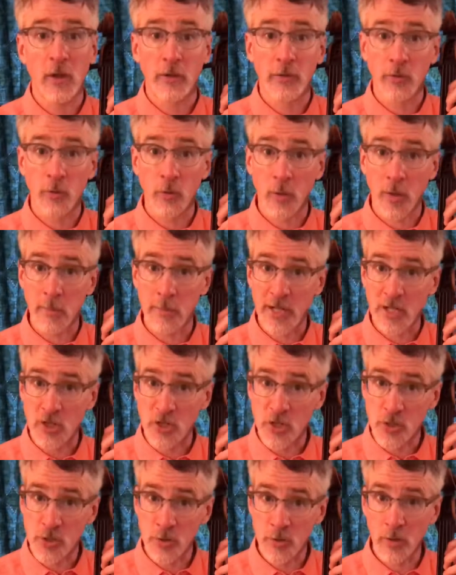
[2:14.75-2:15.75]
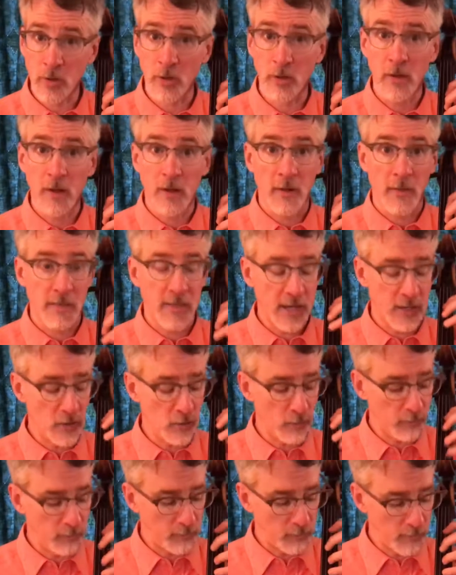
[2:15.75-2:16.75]
So you want to make sure that
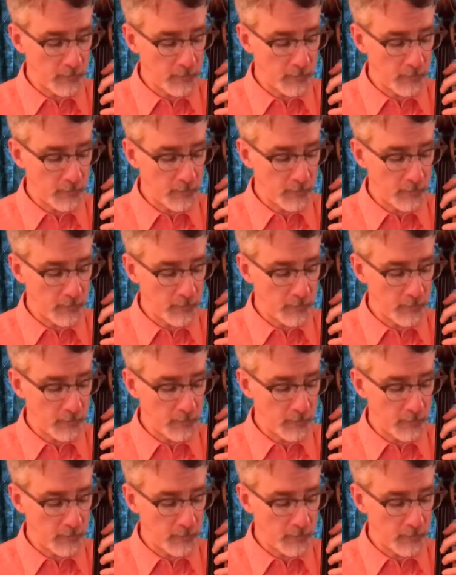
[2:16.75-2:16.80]
you